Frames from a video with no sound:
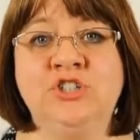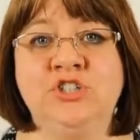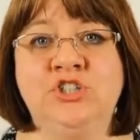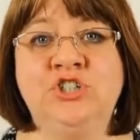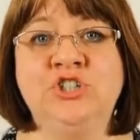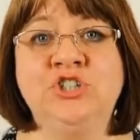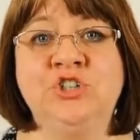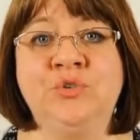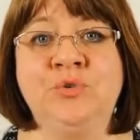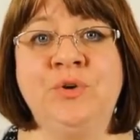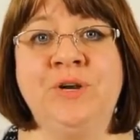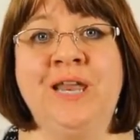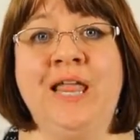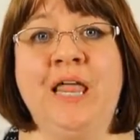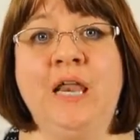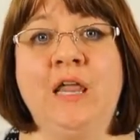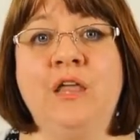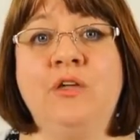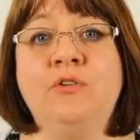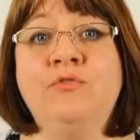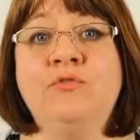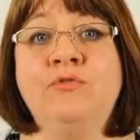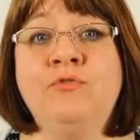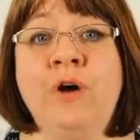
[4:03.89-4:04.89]
to children
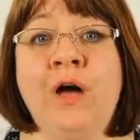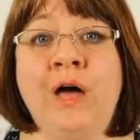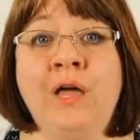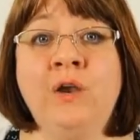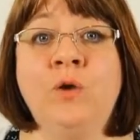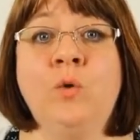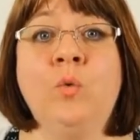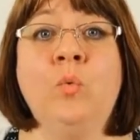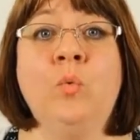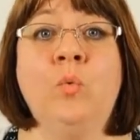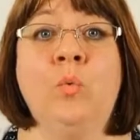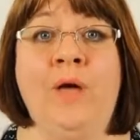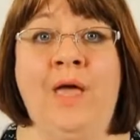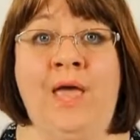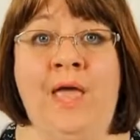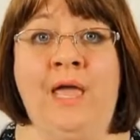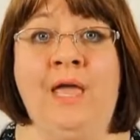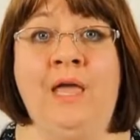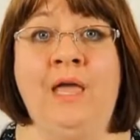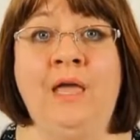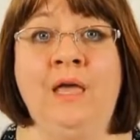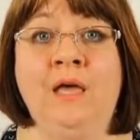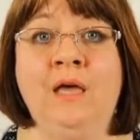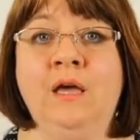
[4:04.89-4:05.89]
in a fun
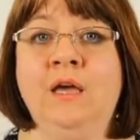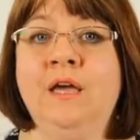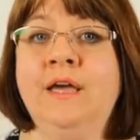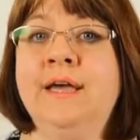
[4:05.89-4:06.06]
way.